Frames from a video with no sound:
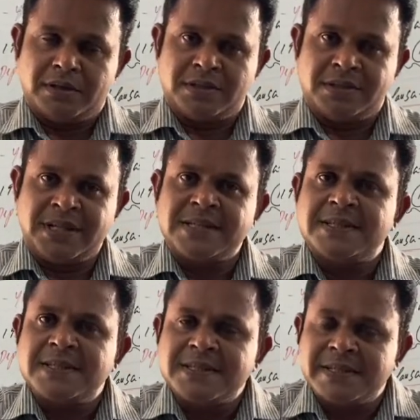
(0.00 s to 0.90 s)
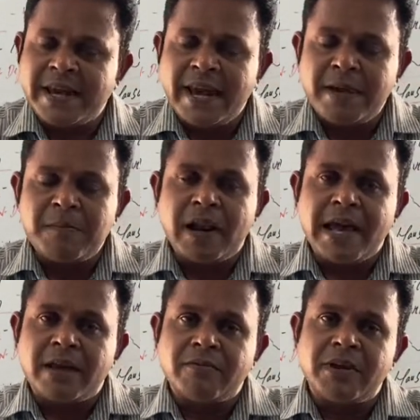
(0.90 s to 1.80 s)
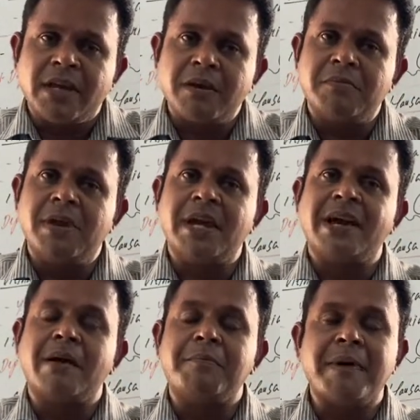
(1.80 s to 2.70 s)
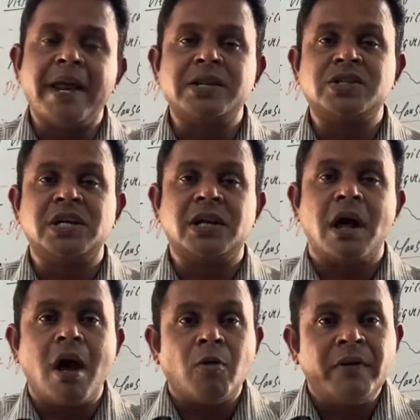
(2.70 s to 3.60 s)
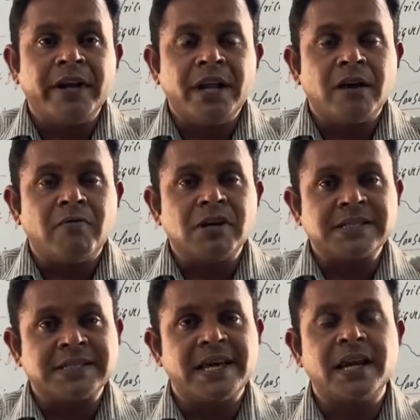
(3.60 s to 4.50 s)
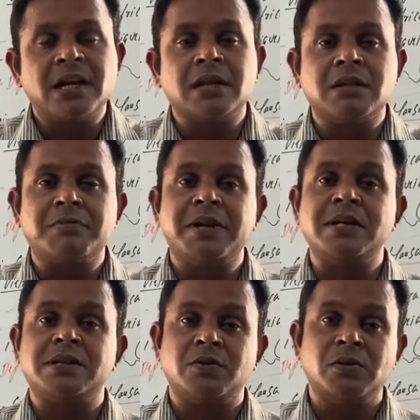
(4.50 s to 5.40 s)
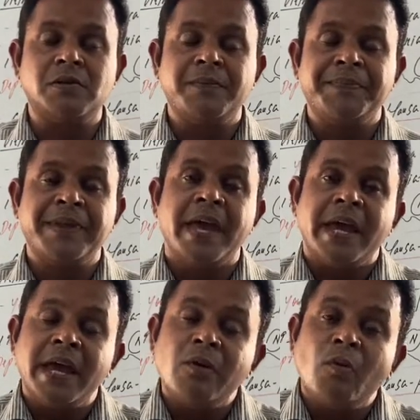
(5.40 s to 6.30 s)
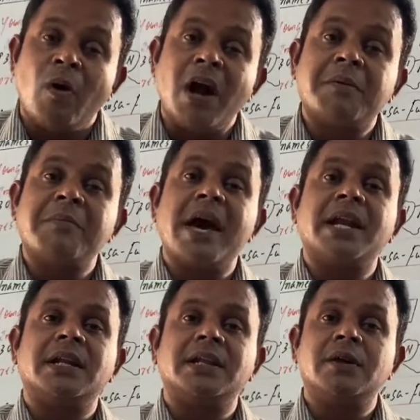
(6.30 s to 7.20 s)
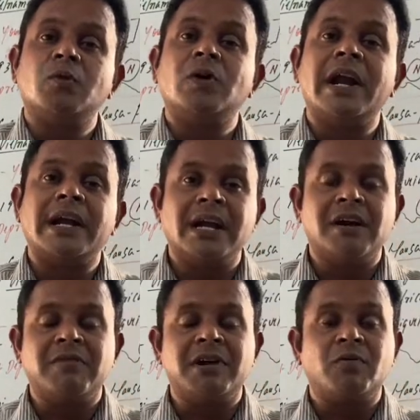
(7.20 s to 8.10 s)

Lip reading: just same like we can make comparison how India was there under the British rule, in what manner they ruled and governed,